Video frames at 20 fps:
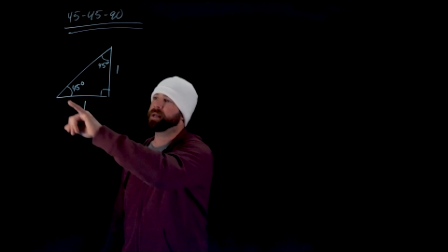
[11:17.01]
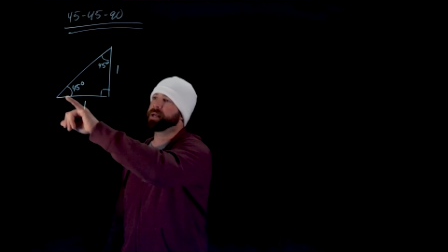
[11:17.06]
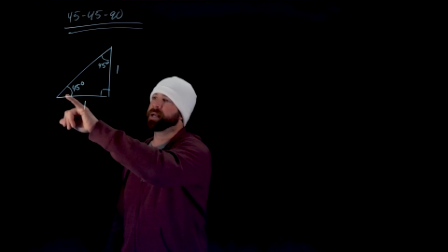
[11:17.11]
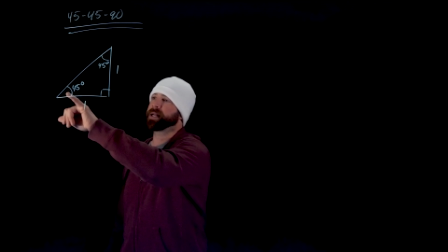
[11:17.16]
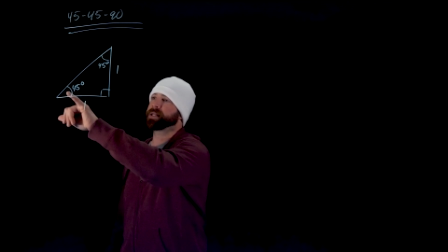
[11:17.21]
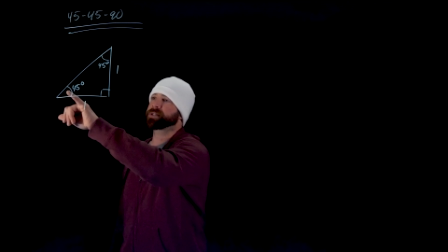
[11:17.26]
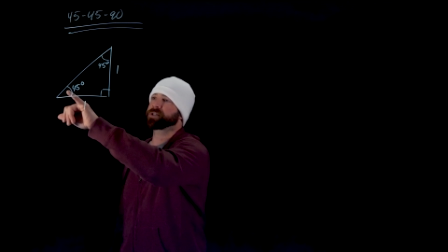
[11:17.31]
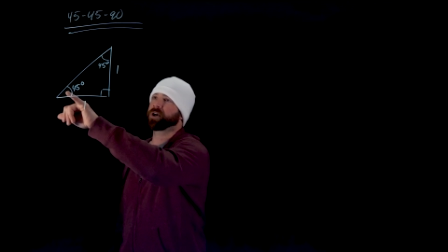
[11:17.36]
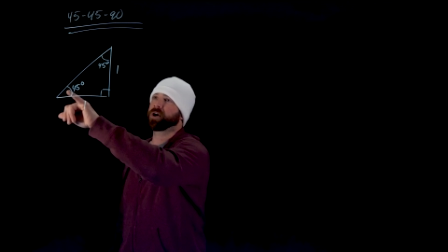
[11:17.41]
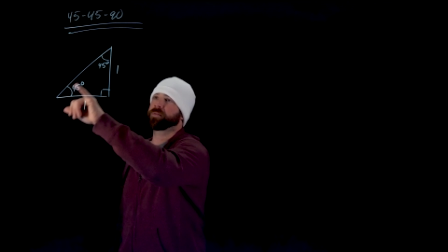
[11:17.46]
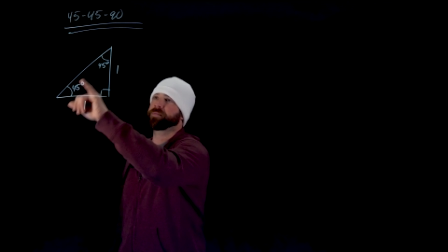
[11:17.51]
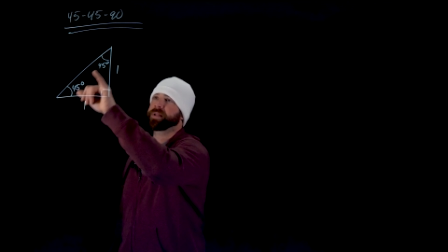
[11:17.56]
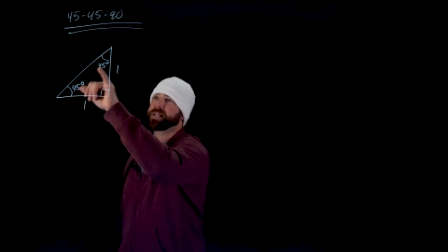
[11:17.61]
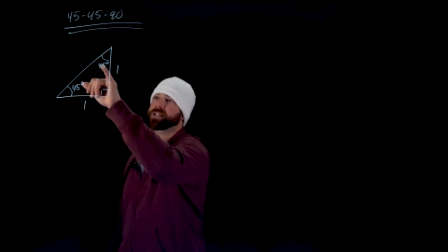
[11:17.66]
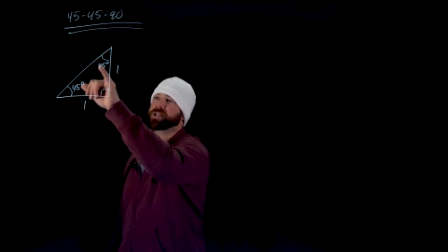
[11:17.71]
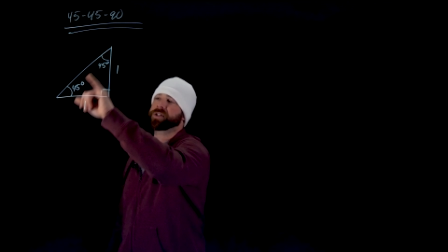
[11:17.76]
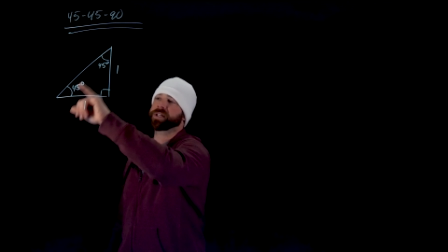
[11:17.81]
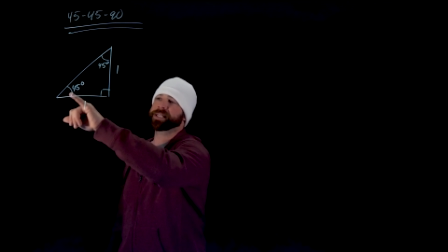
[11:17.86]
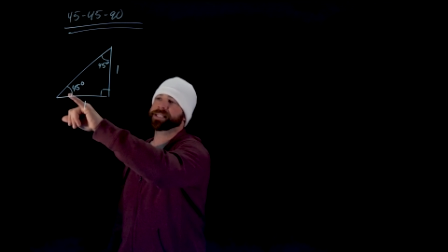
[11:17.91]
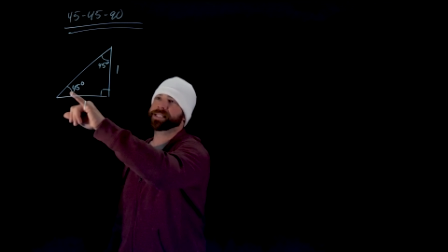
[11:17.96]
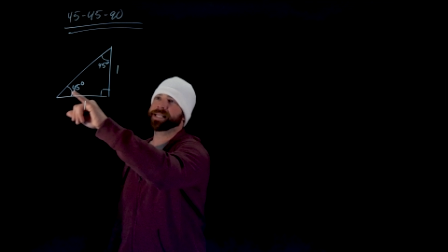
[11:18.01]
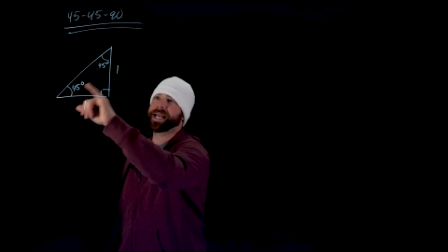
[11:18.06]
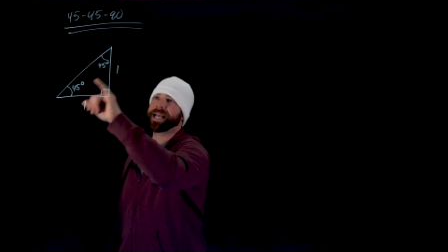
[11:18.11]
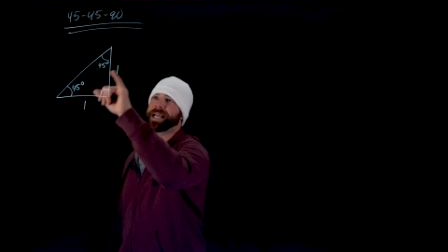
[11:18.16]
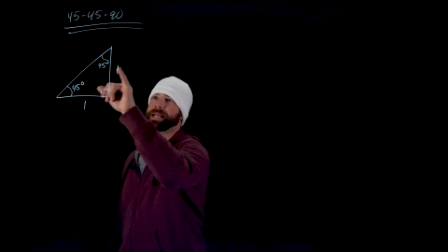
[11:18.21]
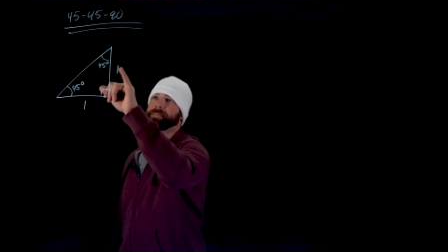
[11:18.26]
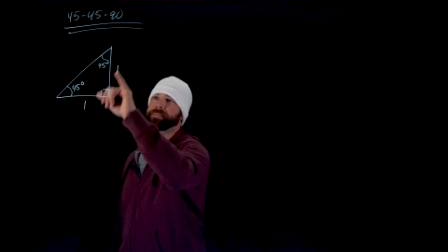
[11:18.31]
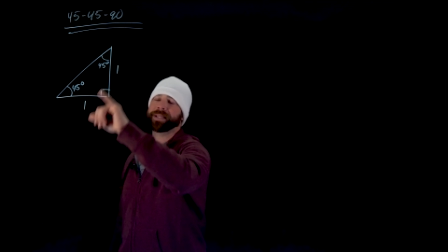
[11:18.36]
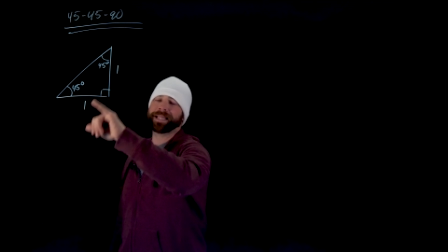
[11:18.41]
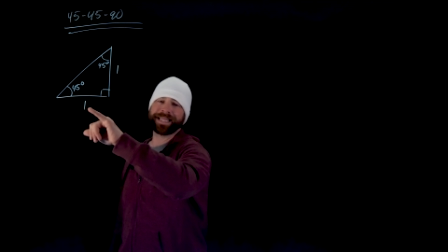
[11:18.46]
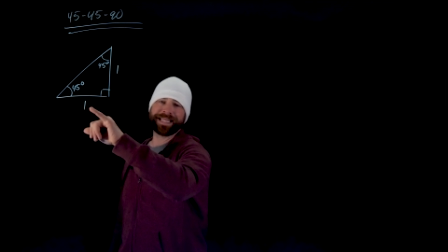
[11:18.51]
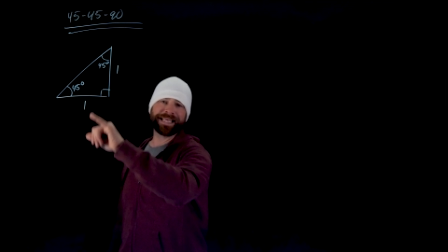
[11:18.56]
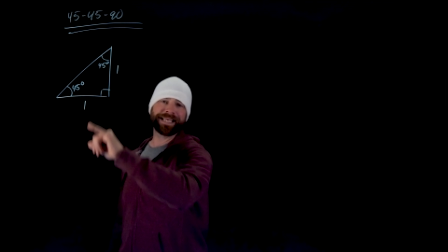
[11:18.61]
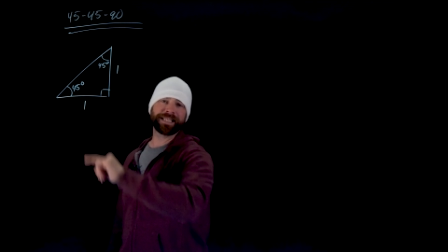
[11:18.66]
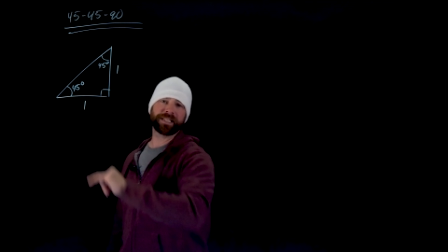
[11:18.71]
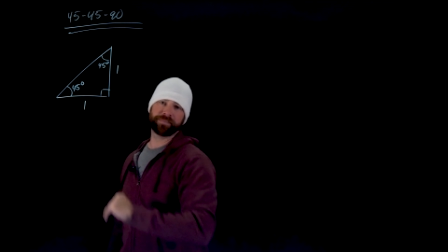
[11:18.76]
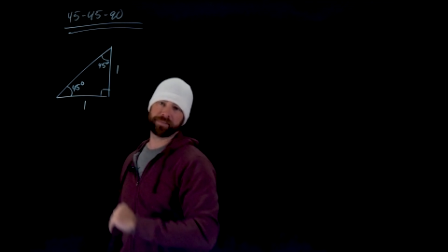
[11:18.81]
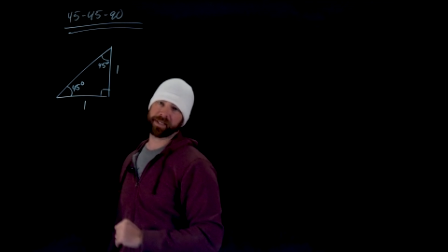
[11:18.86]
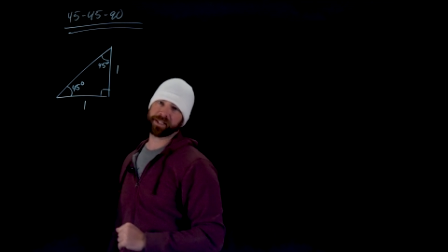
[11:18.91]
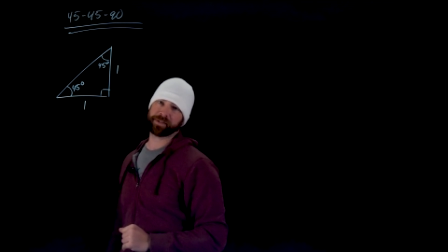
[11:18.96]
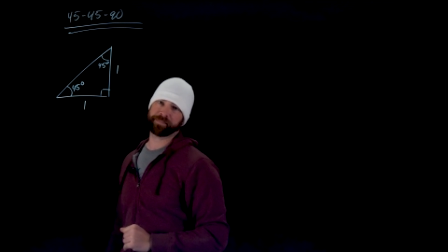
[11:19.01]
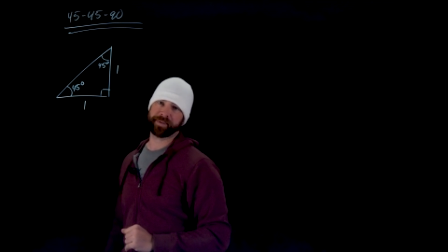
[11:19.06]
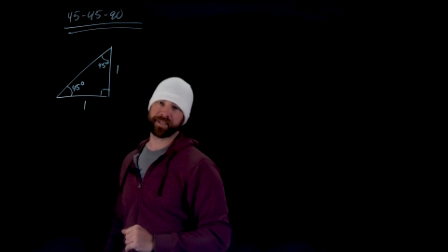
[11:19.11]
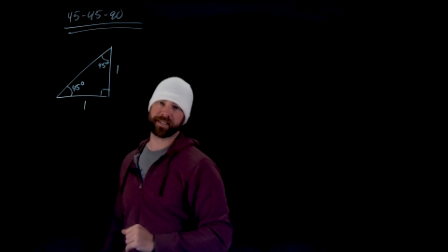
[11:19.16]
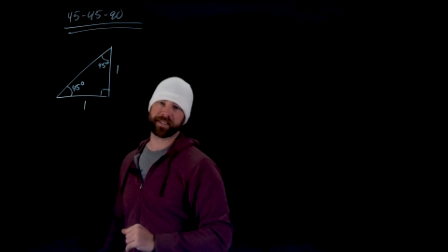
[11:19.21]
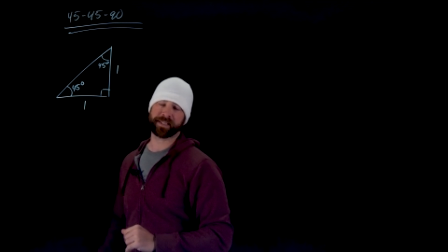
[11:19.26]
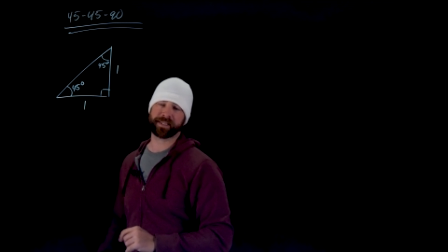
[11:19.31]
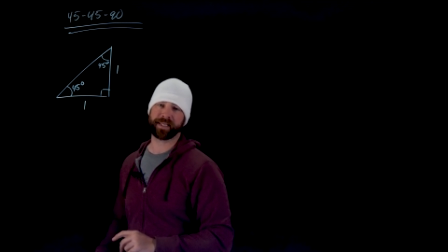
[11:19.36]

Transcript: And so if these are the same, these must be the